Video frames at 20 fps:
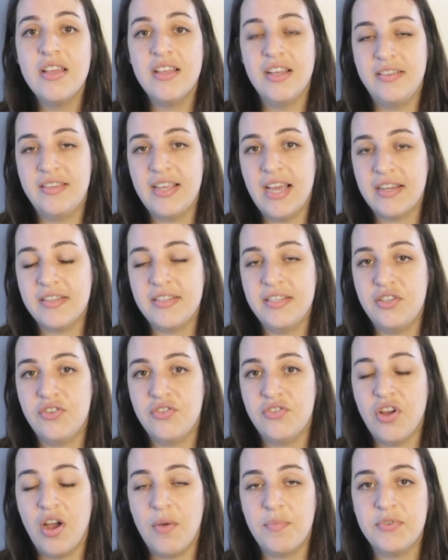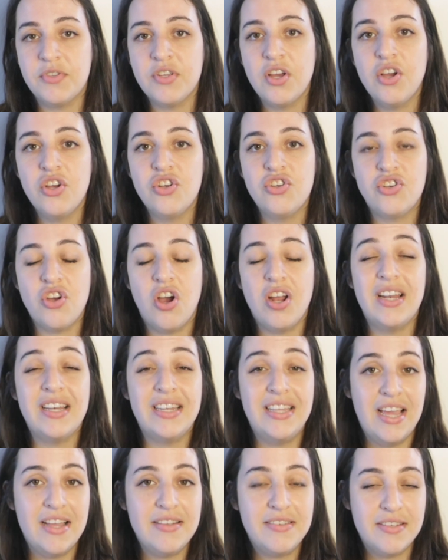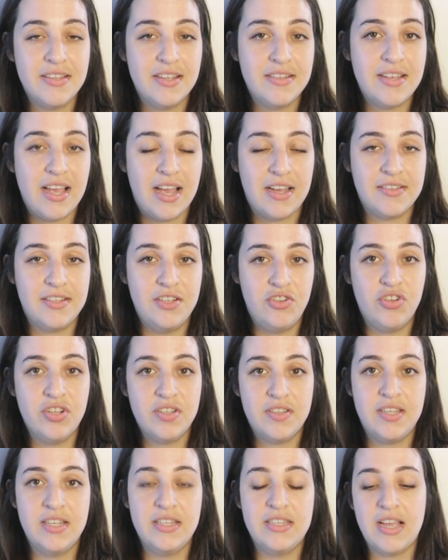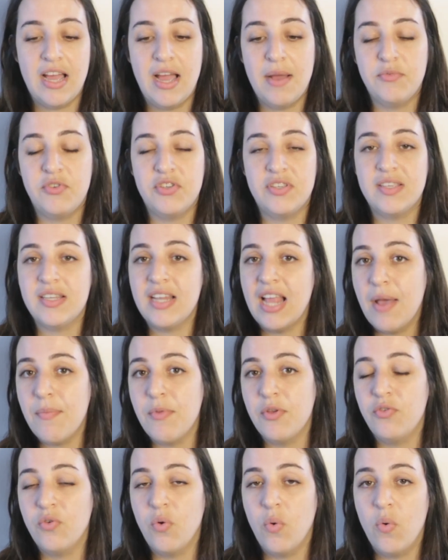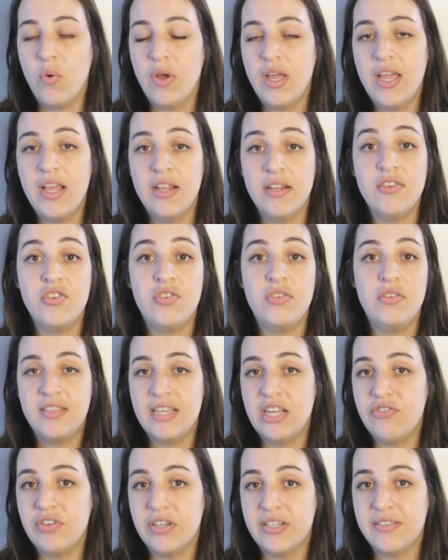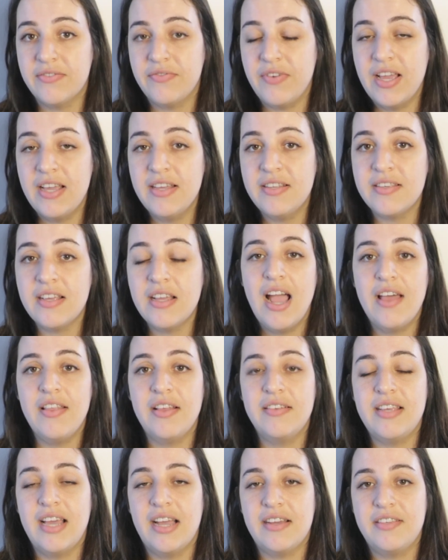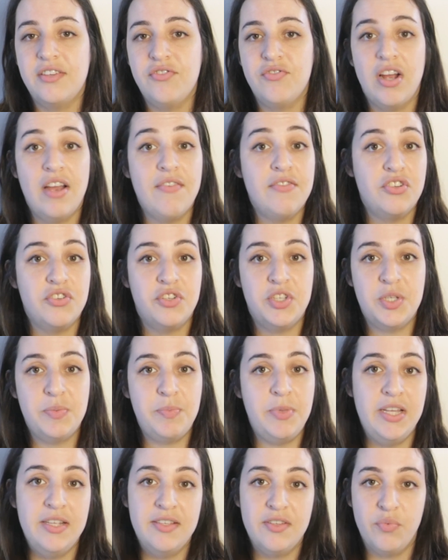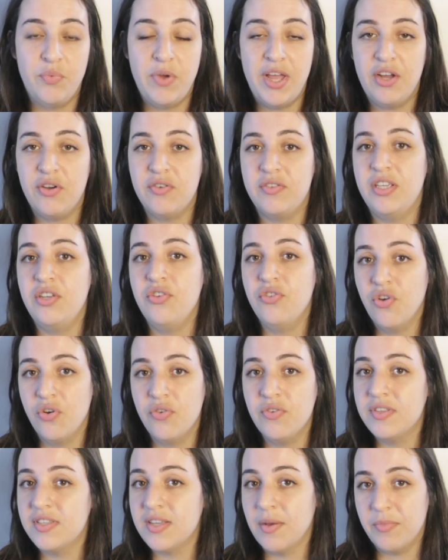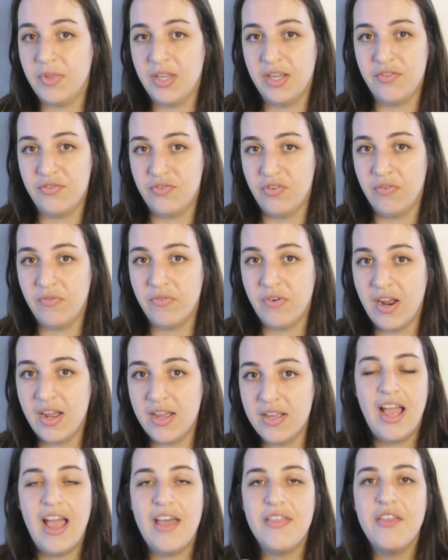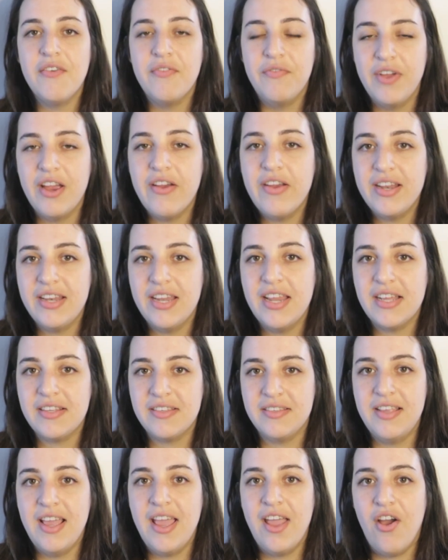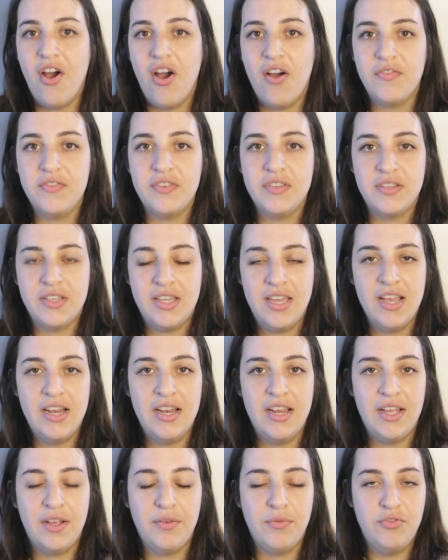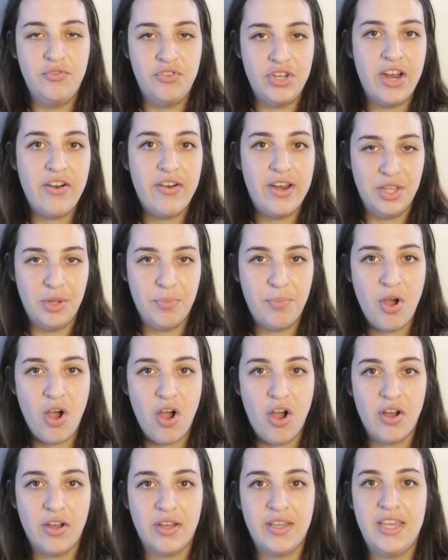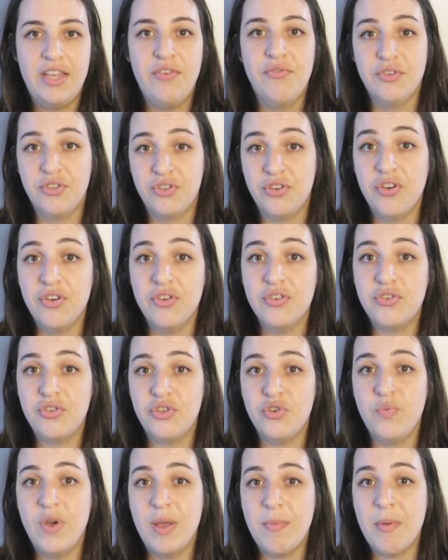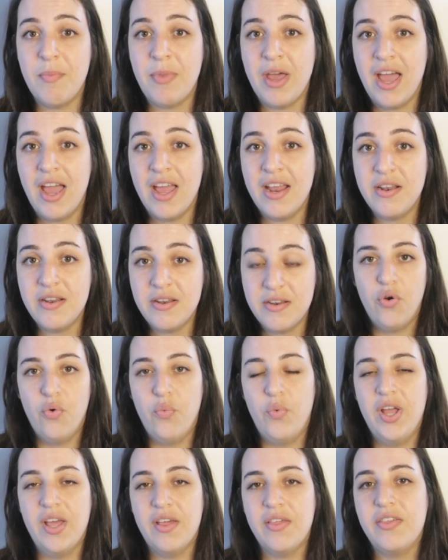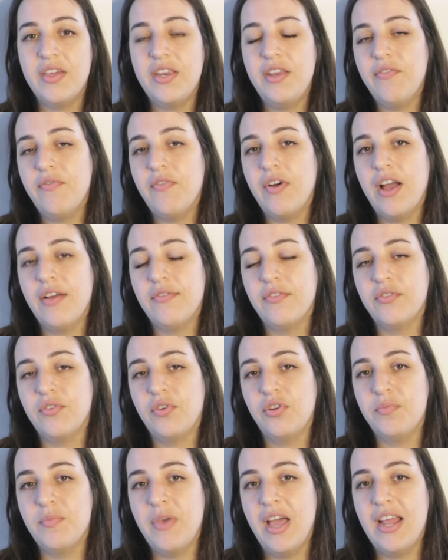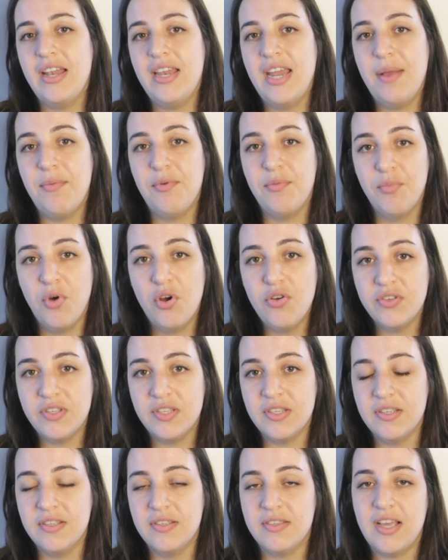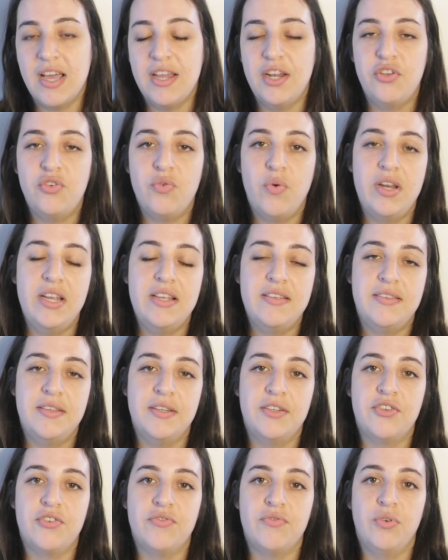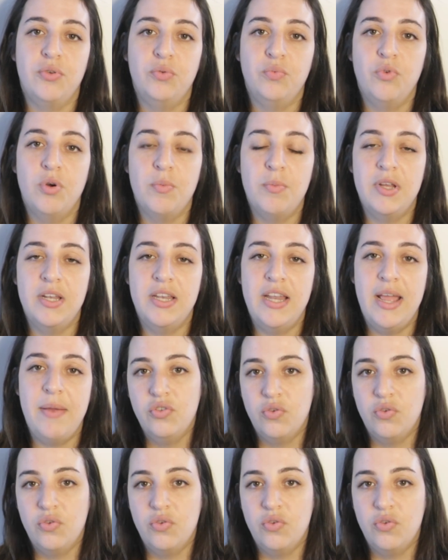The taxi stops. Charlotte gets in the taxi just in time to slam the door in Cedric's face, and the taxi driver just speeds away because he knows something's not right. And the very next day, after killing Jerry in the park, he returns to Wemmer Pan, where a 35-year-old man named Moses and a 26-year-old woman named